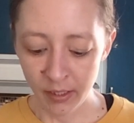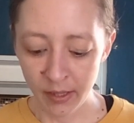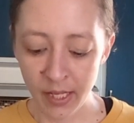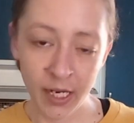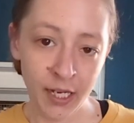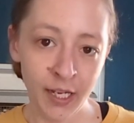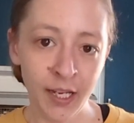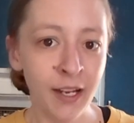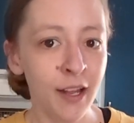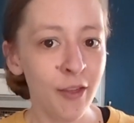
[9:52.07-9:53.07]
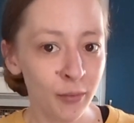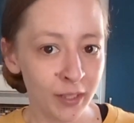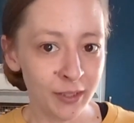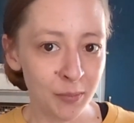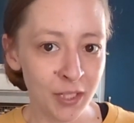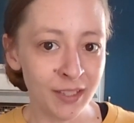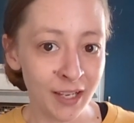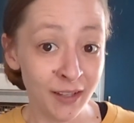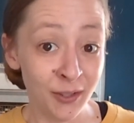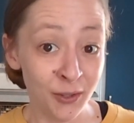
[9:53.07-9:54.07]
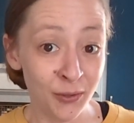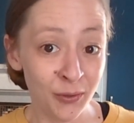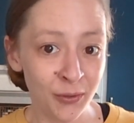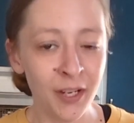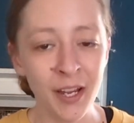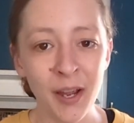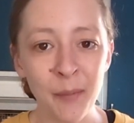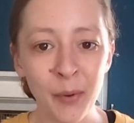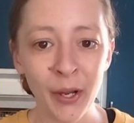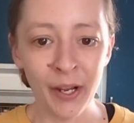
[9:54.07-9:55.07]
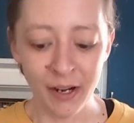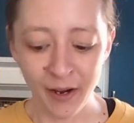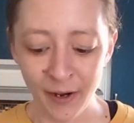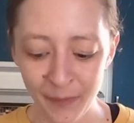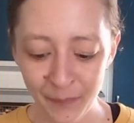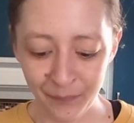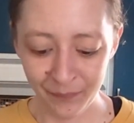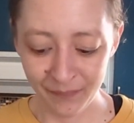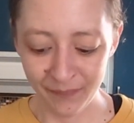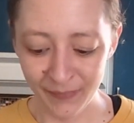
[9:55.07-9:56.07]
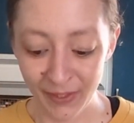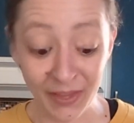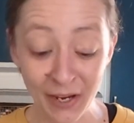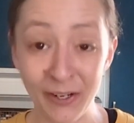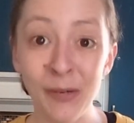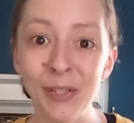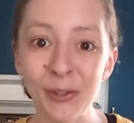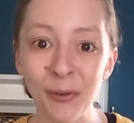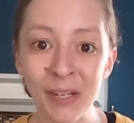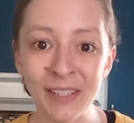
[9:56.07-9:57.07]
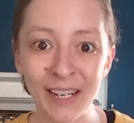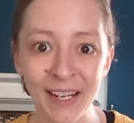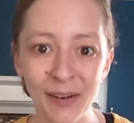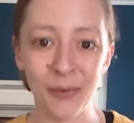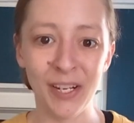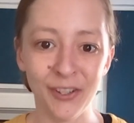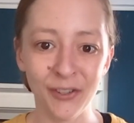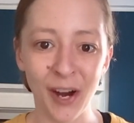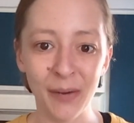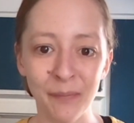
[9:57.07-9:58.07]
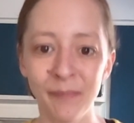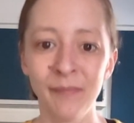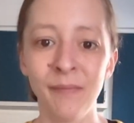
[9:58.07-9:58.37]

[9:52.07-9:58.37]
than the recipe said to. But they're gonna be so amazing. I can't wait to try them.